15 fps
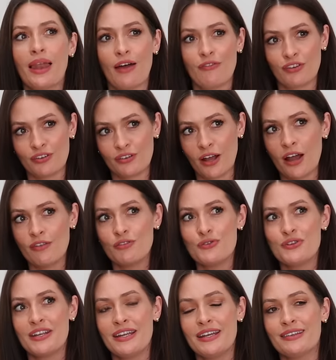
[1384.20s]
have to start a
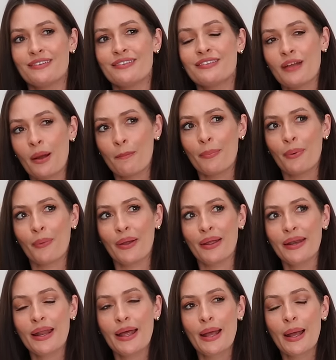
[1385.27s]
routine at some
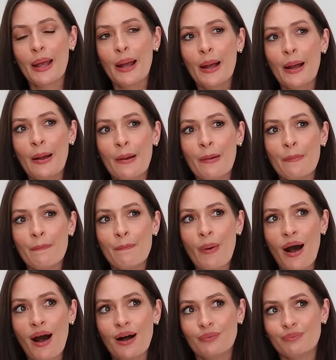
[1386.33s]
point,
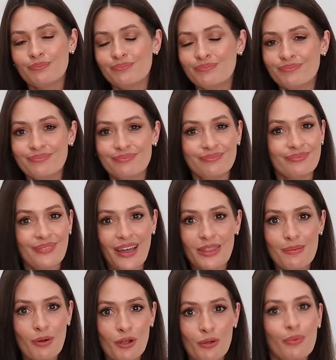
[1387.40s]
but at
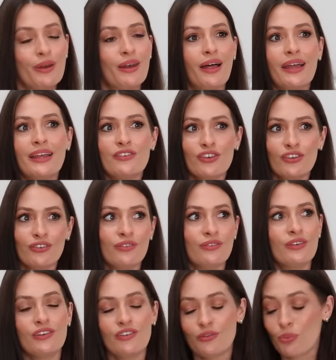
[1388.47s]
the moment, like, it just
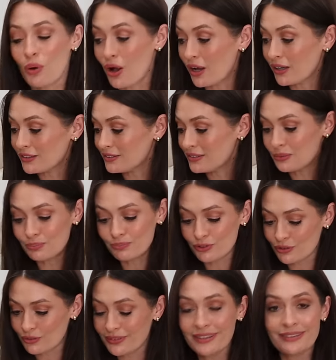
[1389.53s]
works.
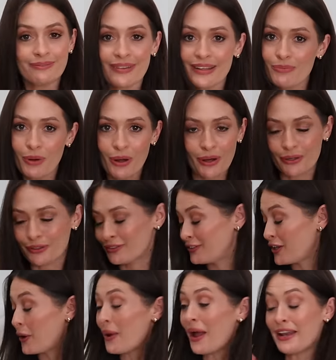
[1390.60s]
It works.
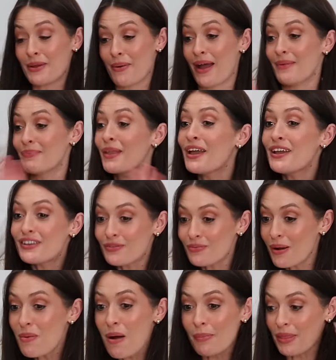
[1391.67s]
So anyway, she's with
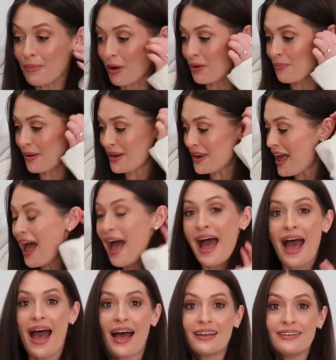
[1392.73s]
my mum at the moment,
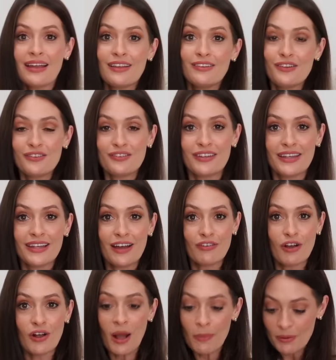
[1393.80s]
and as you can see, I've
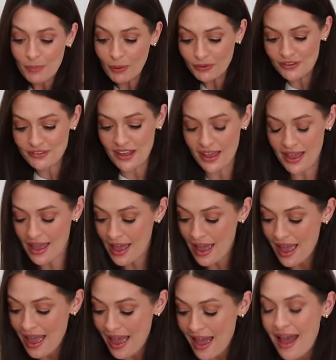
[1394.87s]
got a couple of boxes here
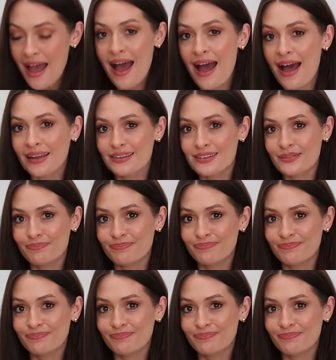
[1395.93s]
and